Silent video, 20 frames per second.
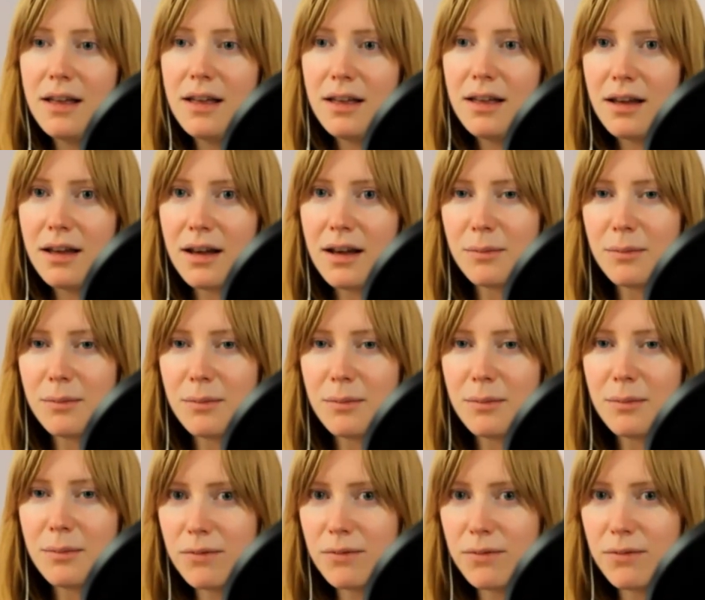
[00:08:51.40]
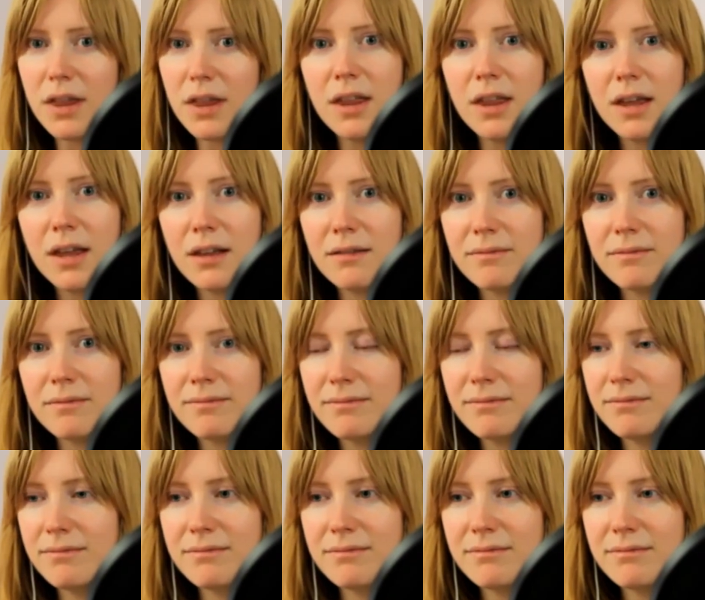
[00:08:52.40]
uh, just feeling
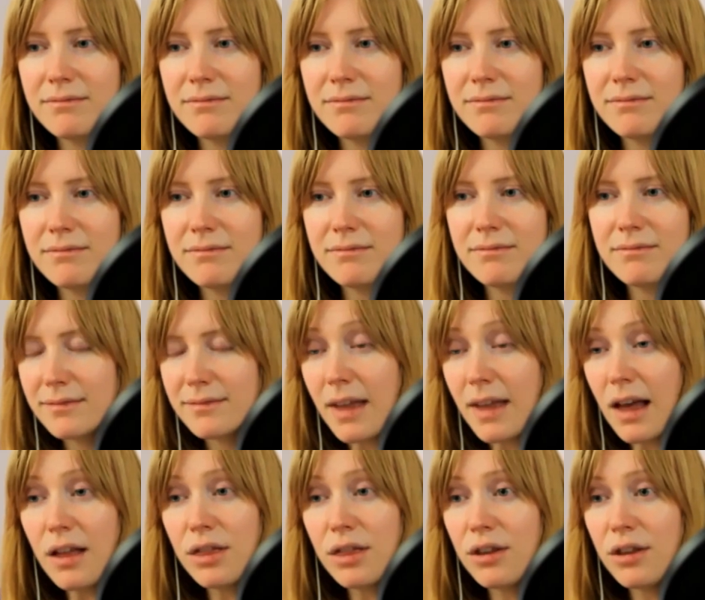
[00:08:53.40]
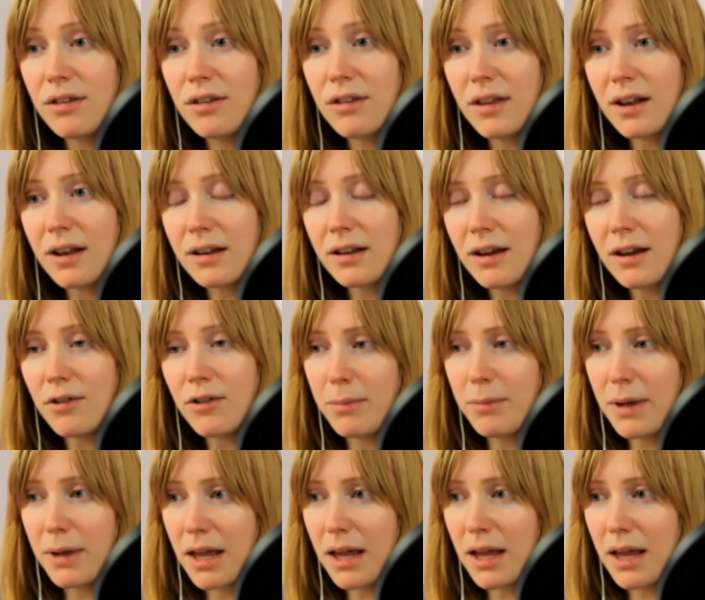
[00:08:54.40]
healthier than I'd ever
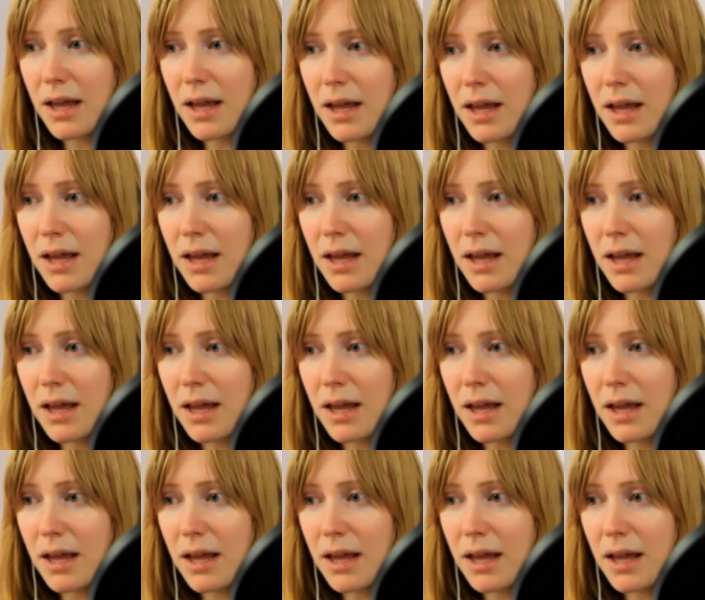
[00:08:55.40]
been